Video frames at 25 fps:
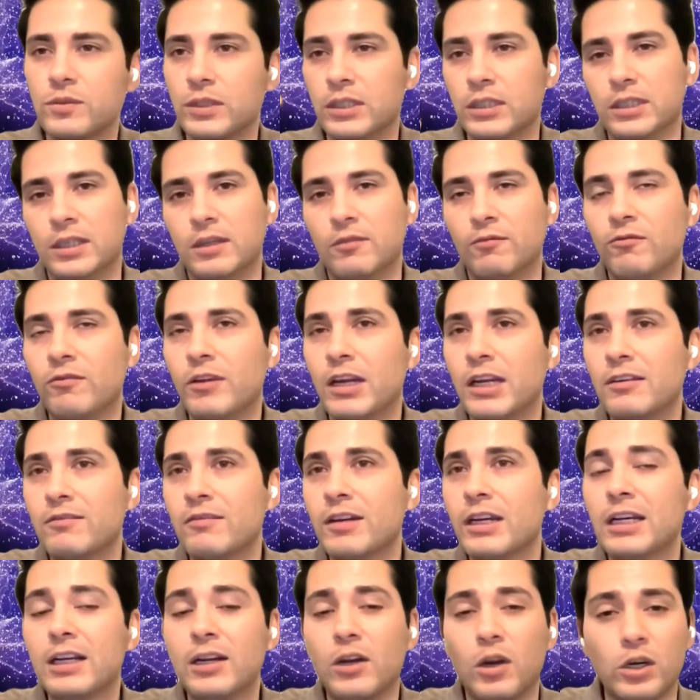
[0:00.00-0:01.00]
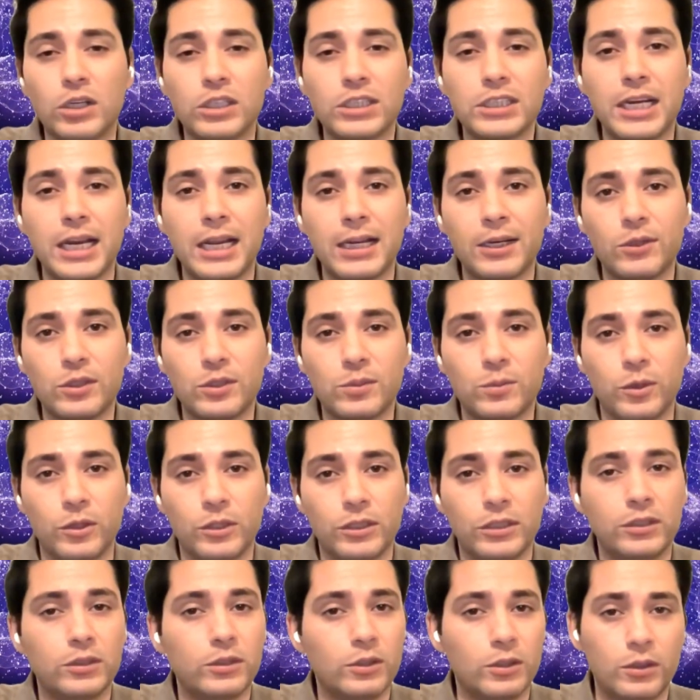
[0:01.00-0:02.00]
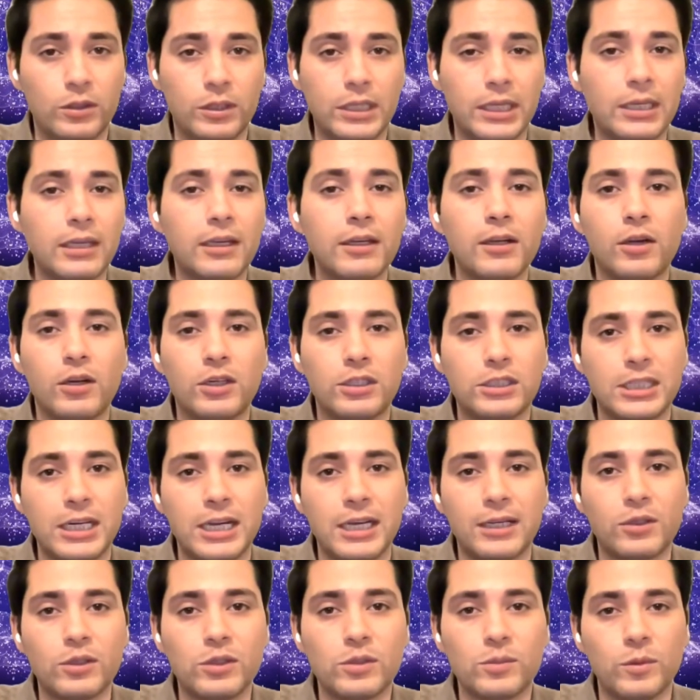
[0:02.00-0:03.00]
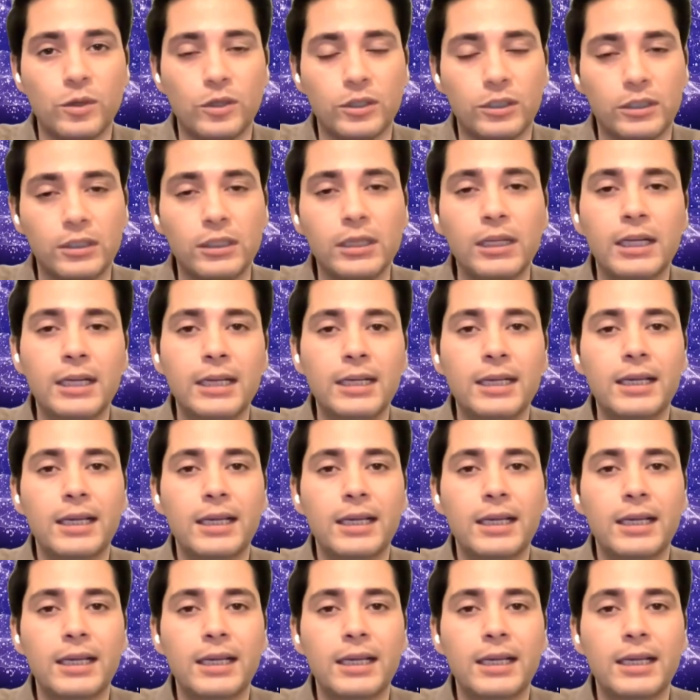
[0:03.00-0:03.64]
we need a very, very large language model to look at a large language model.